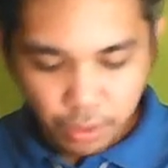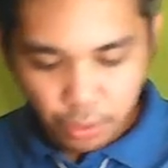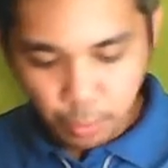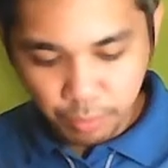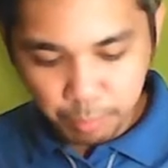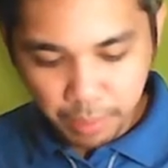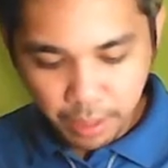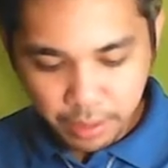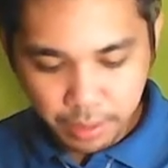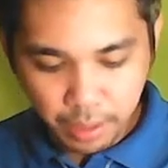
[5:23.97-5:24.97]
So we've
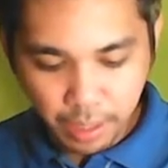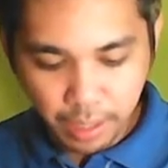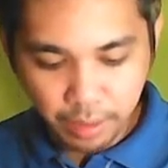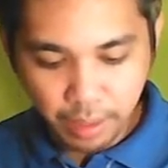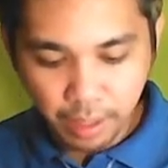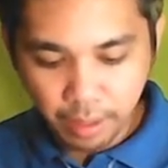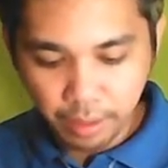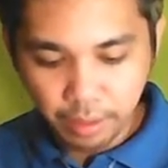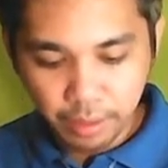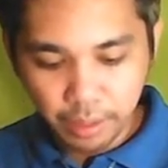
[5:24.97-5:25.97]
placed a line
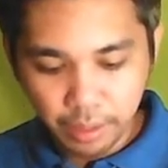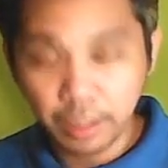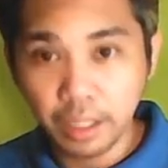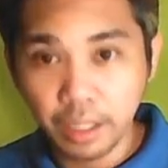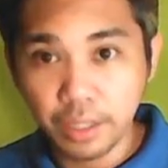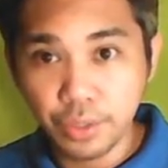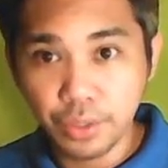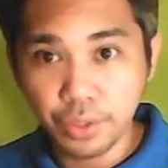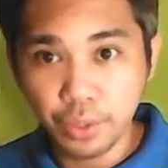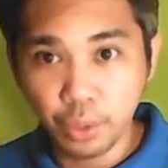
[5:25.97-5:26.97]
there. It
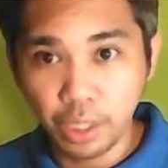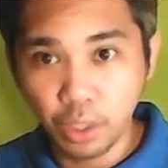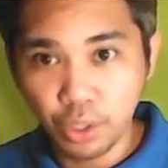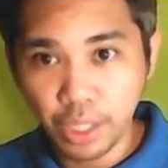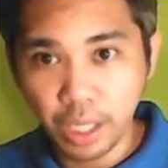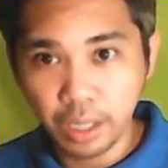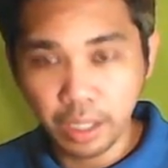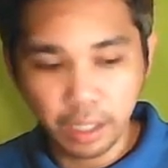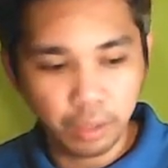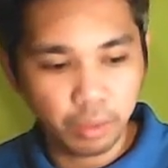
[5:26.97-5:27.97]
is only logical
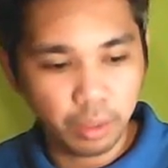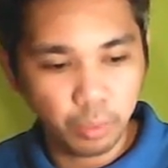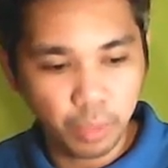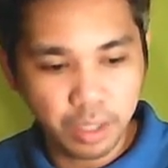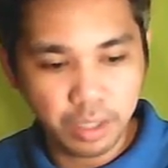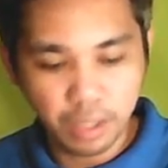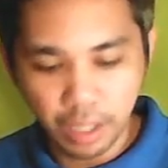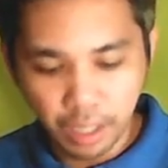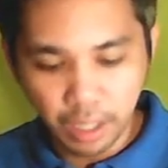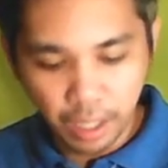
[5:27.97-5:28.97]
that
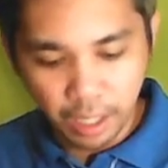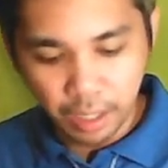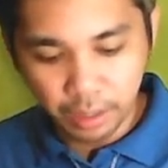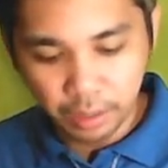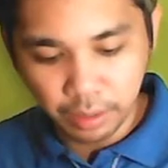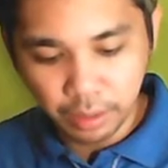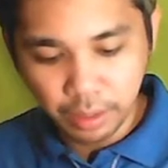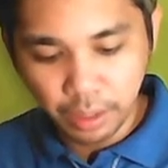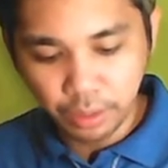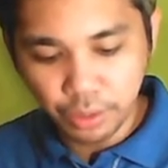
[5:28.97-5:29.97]
once an
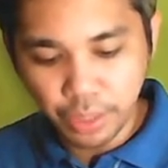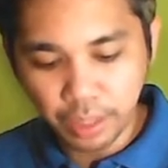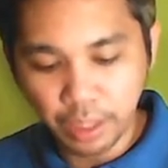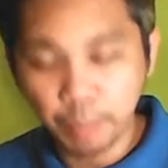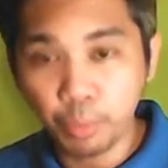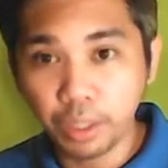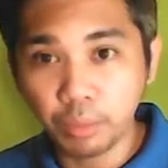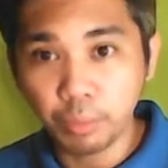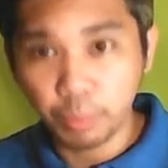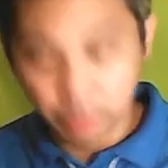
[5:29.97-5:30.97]
intersecting
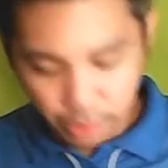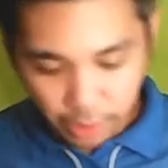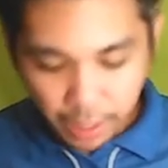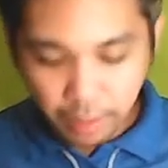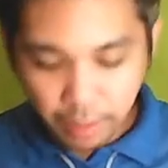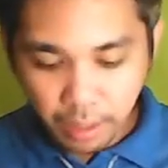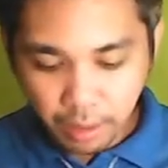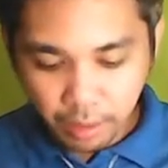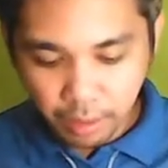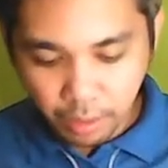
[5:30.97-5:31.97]
point is
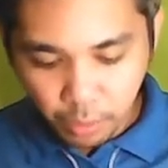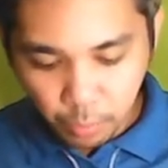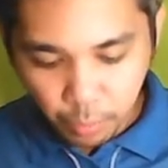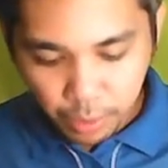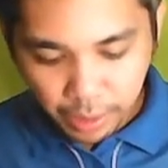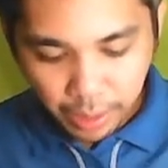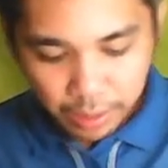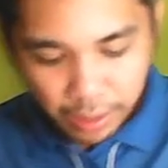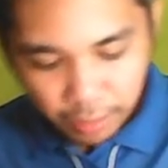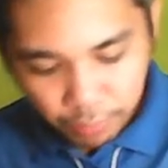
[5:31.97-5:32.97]
created, we will
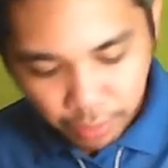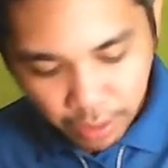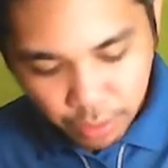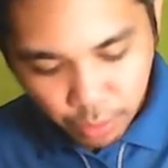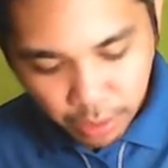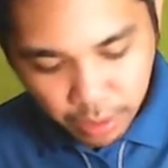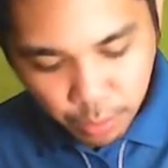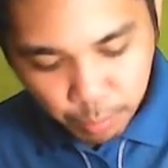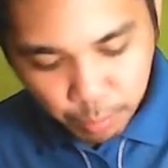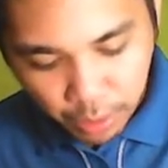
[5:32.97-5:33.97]
create a line for that. So
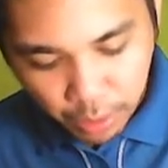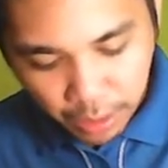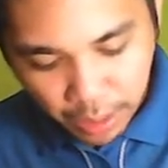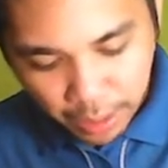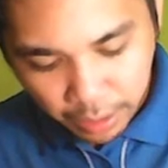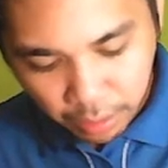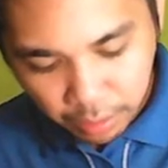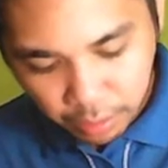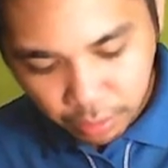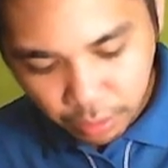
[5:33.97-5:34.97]
let's put a line